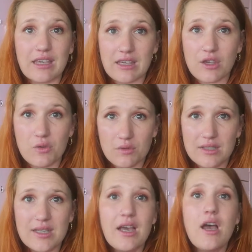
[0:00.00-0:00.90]

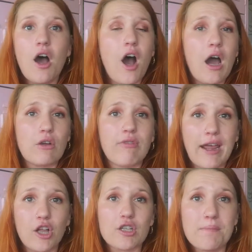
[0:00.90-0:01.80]
use on a
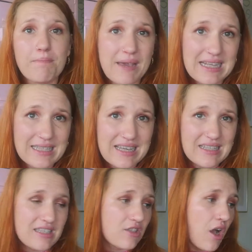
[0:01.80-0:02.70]
regular
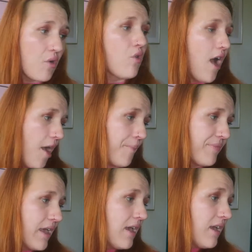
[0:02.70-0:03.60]
basis. So,
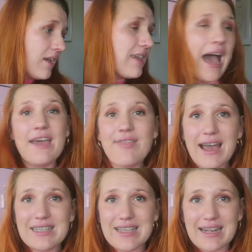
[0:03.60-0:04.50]
yeah, in
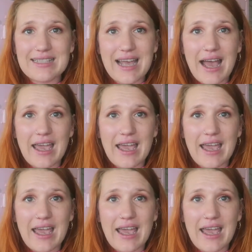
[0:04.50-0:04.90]
that sense,